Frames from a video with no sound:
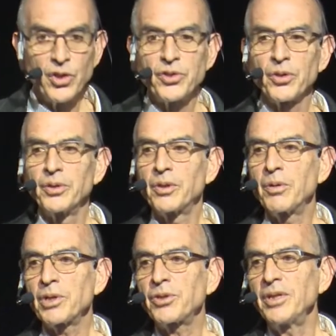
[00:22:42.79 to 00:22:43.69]
So the
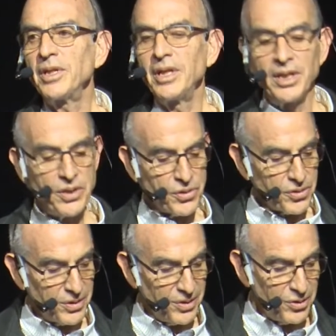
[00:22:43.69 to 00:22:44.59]
question
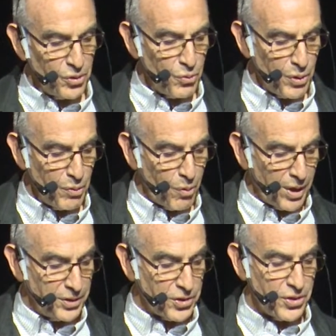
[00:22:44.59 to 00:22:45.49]
is, do we
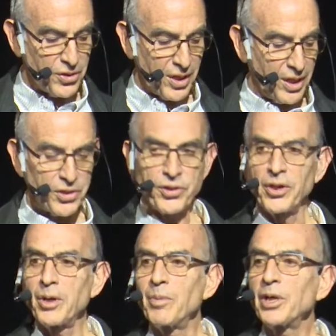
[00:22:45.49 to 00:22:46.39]
want, this is a
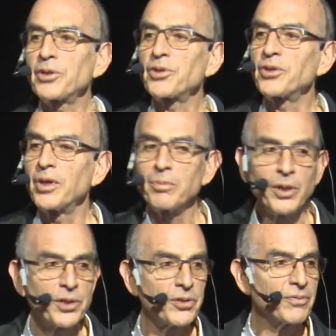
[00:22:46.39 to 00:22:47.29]
Starbucks.
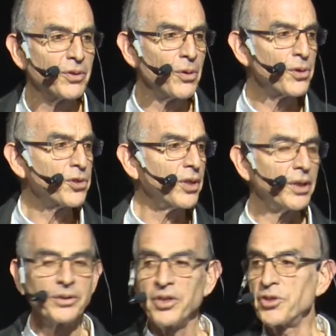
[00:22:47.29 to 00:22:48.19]
Starbucks, of course,
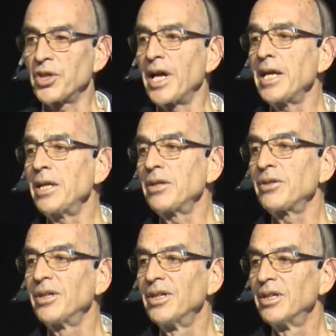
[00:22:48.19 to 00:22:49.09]
are designed
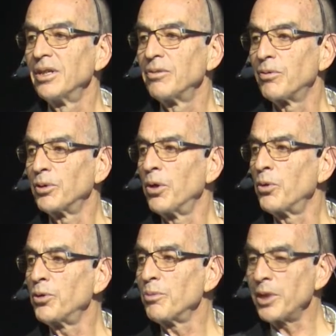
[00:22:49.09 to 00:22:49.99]
for no
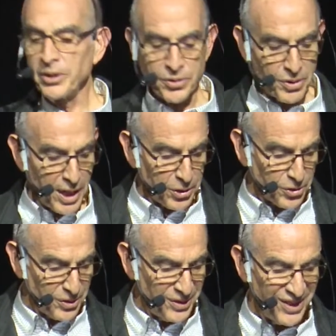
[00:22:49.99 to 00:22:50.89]
human
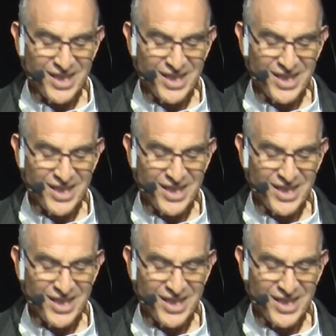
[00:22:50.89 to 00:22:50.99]
interaction.